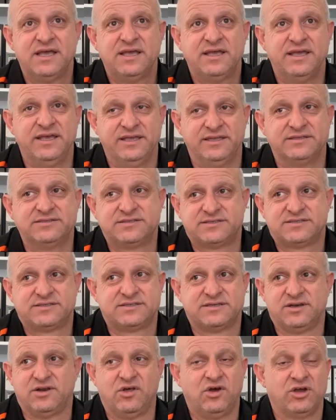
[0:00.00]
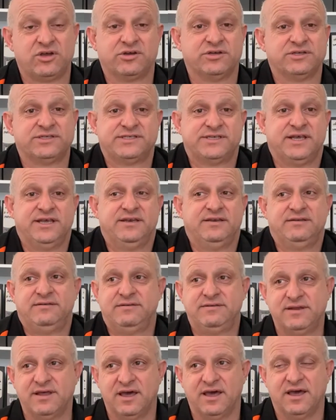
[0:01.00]
It's like I said
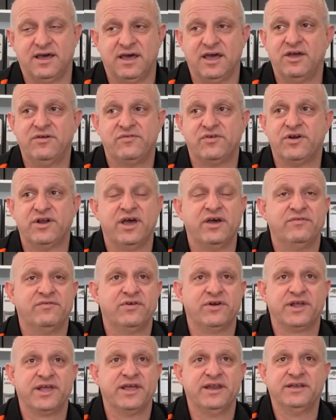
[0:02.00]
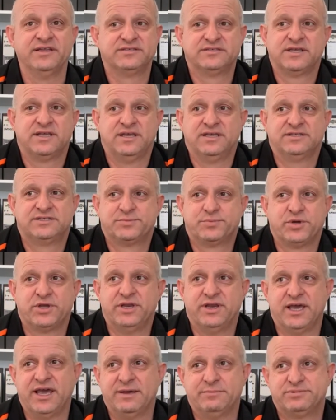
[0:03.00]
over and over again, it's been
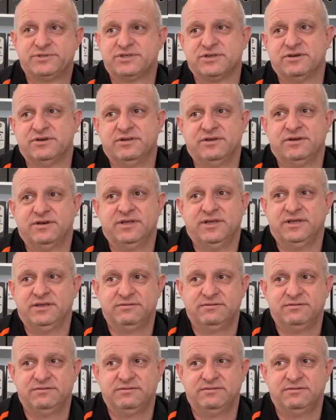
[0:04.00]
absolutely